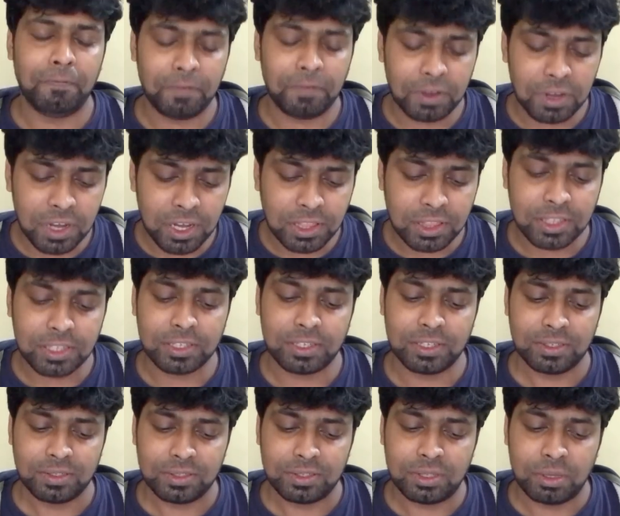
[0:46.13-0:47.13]
Worth
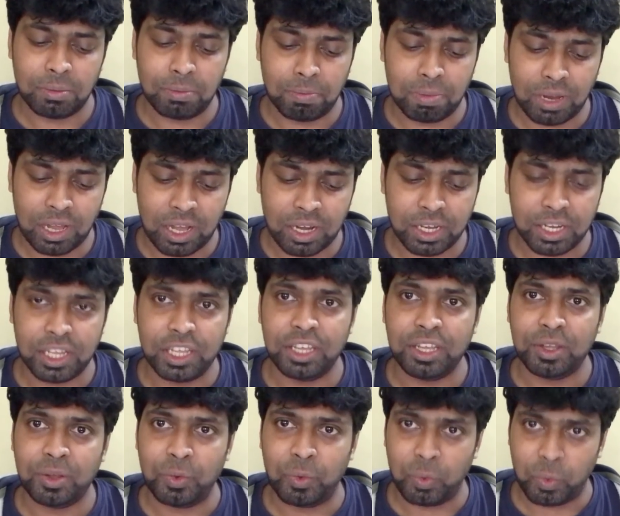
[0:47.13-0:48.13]
the bloody
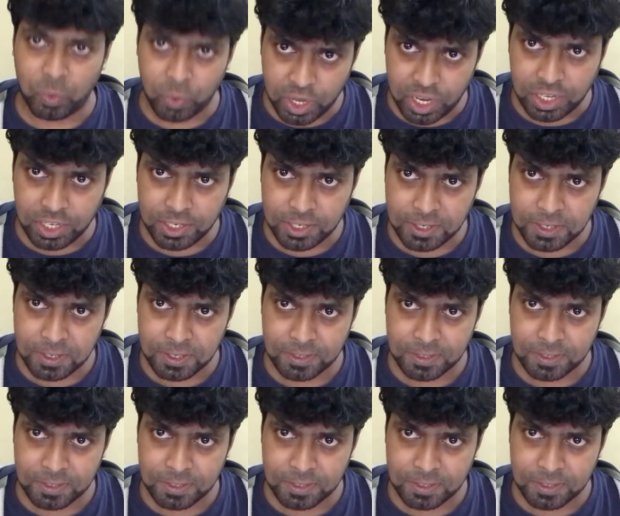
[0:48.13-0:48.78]
wait.